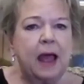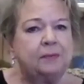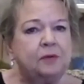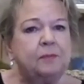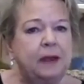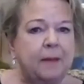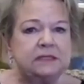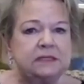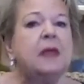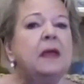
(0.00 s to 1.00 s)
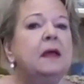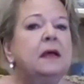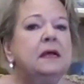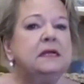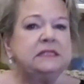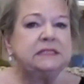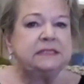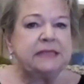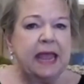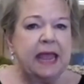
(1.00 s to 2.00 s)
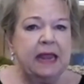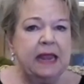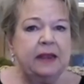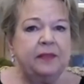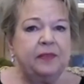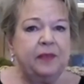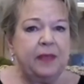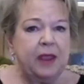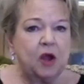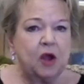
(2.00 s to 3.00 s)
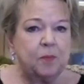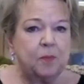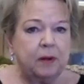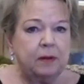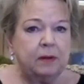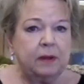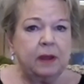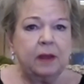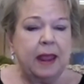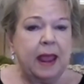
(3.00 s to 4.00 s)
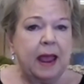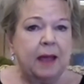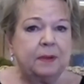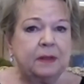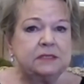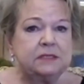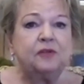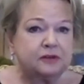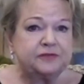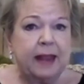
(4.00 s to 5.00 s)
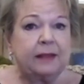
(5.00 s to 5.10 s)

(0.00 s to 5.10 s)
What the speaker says: stayed at the airport in Minneapolis, and then took the first flight out to Kalispell in the morning.